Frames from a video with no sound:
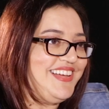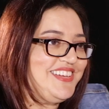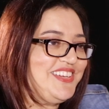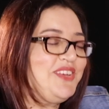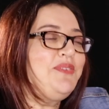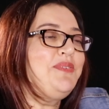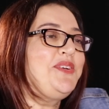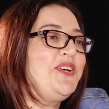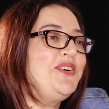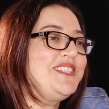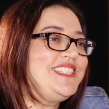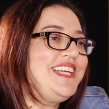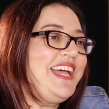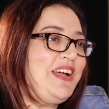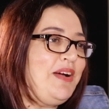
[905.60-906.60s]
You're
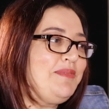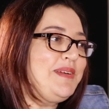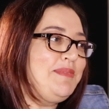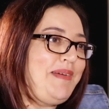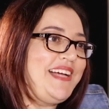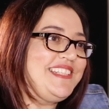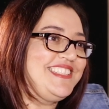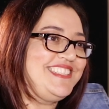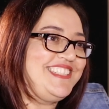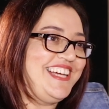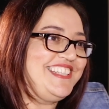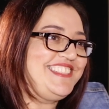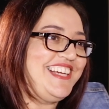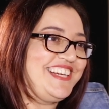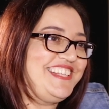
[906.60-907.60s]
saying I'm about to say
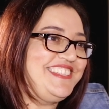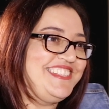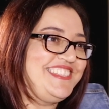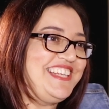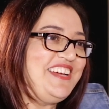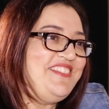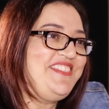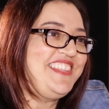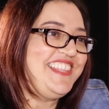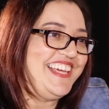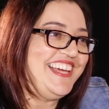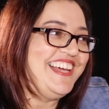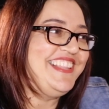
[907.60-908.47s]
exactly the same thing.